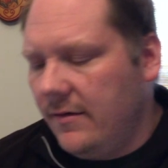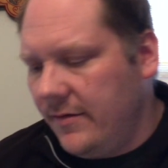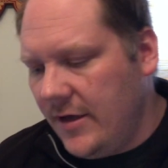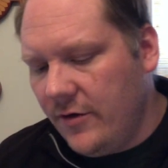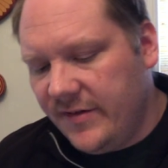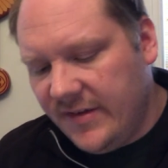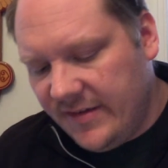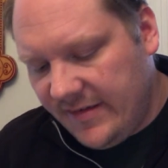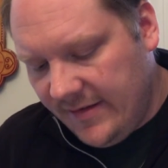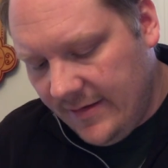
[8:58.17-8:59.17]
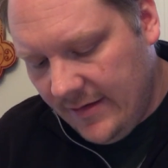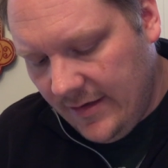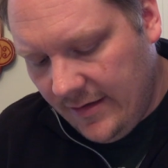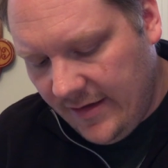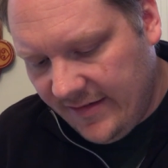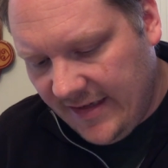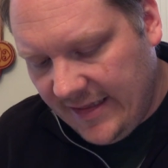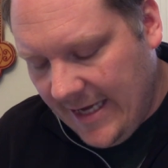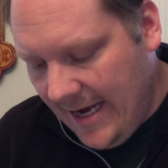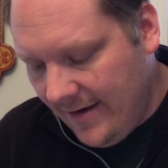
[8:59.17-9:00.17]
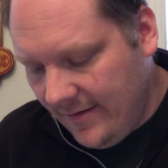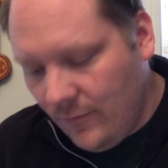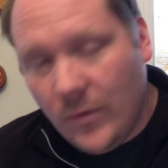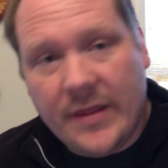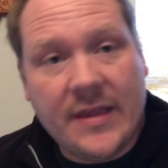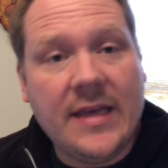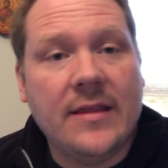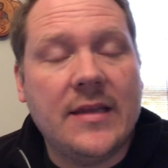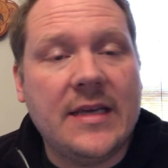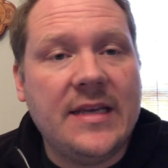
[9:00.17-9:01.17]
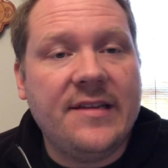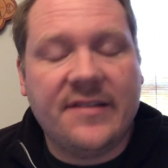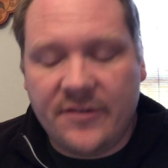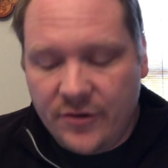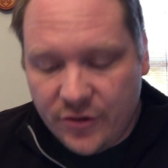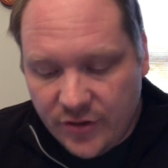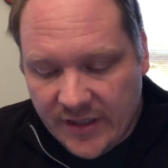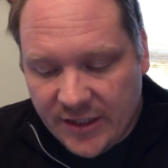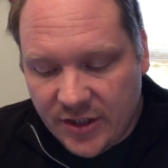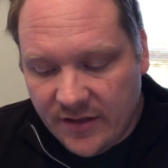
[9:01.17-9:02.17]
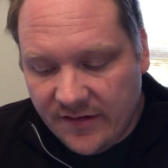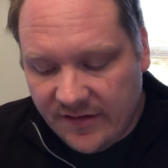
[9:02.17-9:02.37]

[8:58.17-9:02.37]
theosis, things like that, within the Eastern tradition.